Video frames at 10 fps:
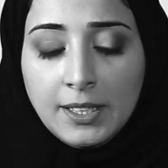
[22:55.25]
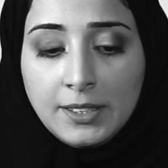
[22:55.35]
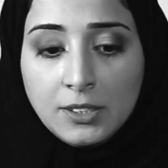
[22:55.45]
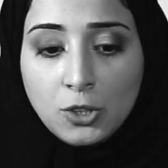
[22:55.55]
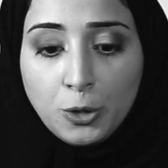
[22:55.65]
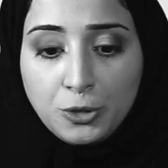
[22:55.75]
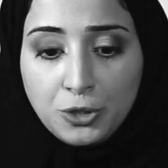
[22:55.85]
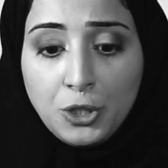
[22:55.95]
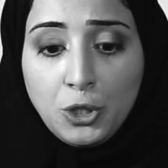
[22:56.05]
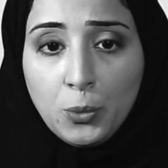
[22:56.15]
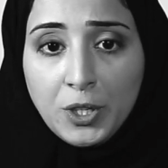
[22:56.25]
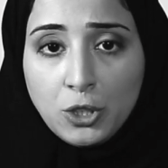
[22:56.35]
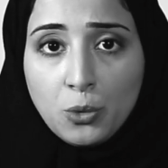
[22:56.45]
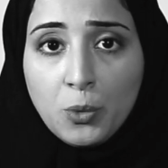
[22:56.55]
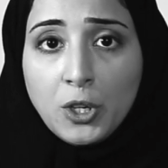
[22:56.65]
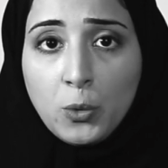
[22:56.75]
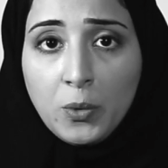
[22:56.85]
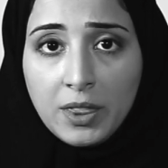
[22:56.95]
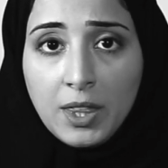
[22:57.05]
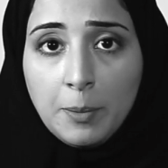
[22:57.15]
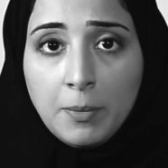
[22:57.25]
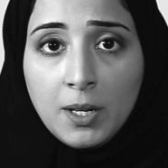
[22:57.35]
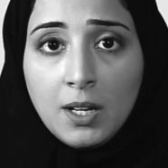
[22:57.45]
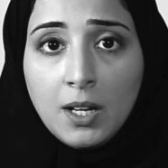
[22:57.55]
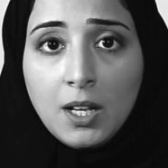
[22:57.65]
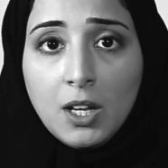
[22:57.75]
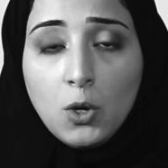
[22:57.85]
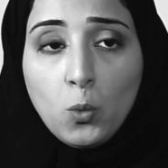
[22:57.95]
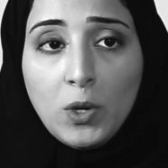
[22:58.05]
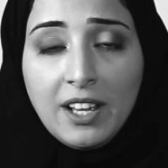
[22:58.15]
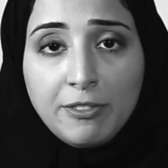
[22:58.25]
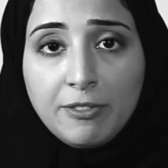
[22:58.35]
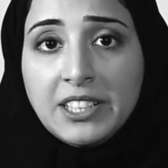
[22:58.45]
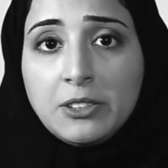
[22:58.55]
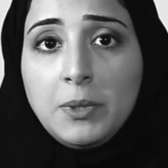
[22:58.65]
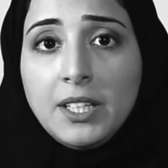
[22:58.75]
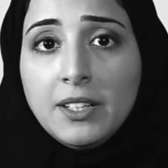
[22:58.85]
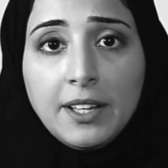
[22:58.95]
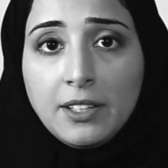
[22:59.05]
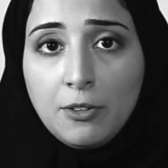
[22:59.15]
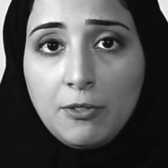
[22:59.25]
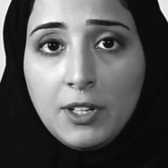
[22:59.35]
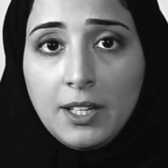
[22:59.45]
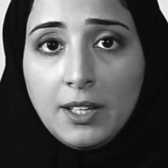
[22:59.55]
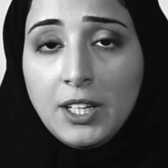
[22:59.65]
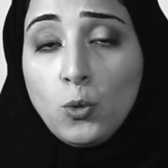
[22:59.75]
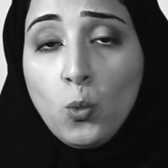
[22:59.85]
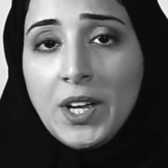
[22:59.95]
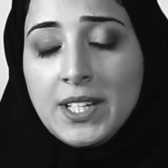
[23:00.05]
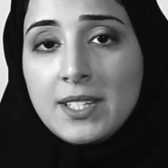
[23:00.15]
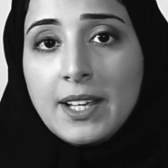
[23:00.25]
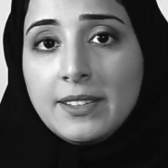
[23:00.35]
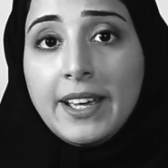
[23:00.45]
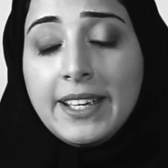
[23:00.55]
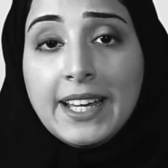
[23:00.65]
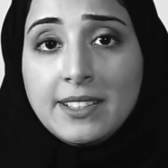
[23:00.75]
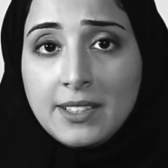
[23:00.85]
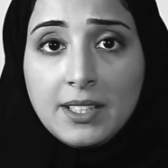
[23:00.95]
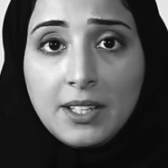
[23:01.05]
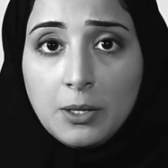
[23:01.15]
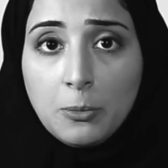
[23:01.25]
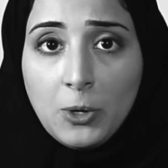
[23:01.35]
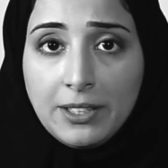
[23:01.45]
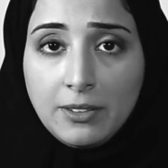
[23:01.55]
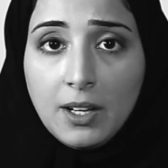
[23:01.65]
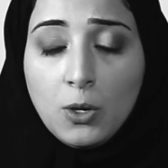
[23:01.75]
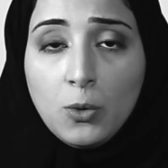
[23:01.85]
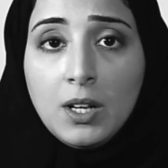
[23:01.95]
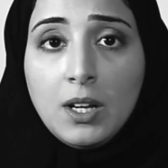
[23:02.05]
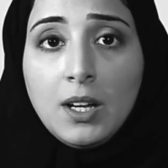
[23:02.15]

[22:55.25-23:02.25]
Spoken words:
and continuing to work with them will affect me negatively in ways that I can't see them right now.